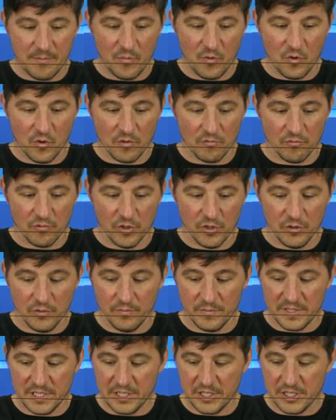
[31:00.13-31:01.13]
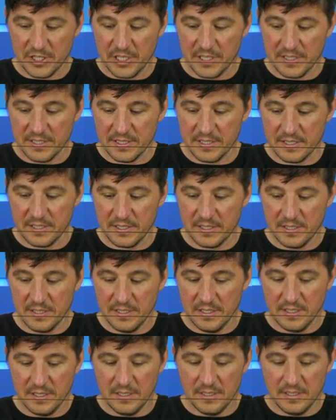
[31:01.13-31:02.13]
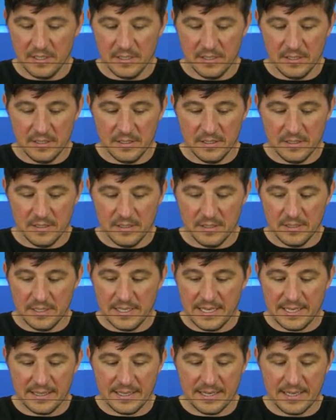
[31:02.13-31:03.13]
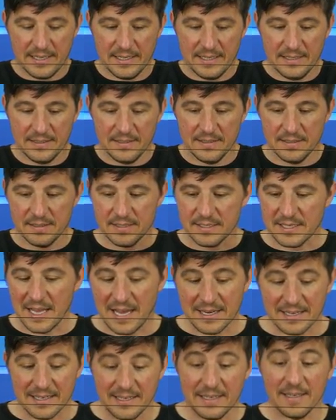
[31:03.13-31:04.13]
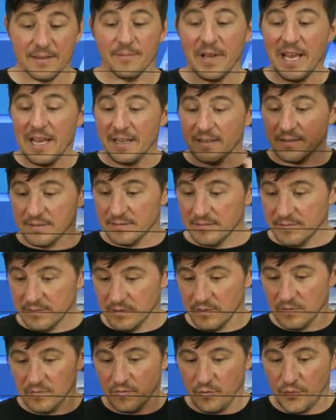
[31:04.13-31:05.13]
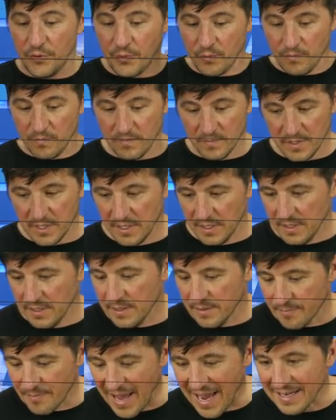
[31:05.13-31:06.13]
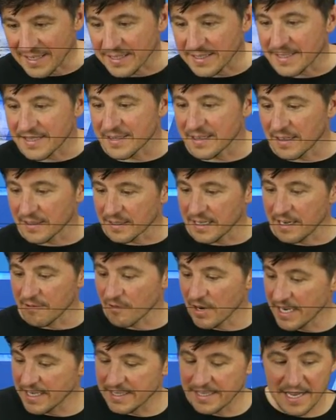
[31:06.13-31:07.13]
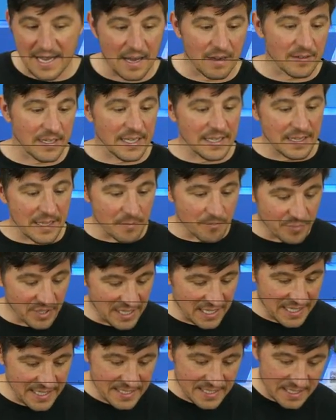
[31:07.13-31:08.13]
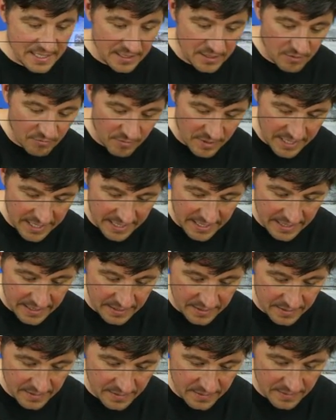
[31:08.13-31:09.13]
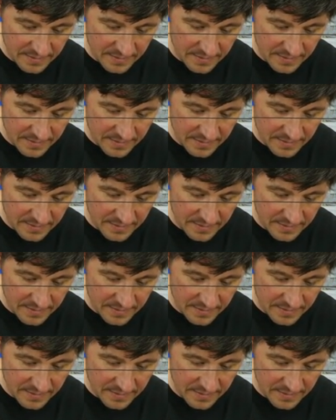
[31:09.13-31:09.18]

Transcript: more room to just get that in, slot it in, man. Magnets suck that right down, and then placing the rigging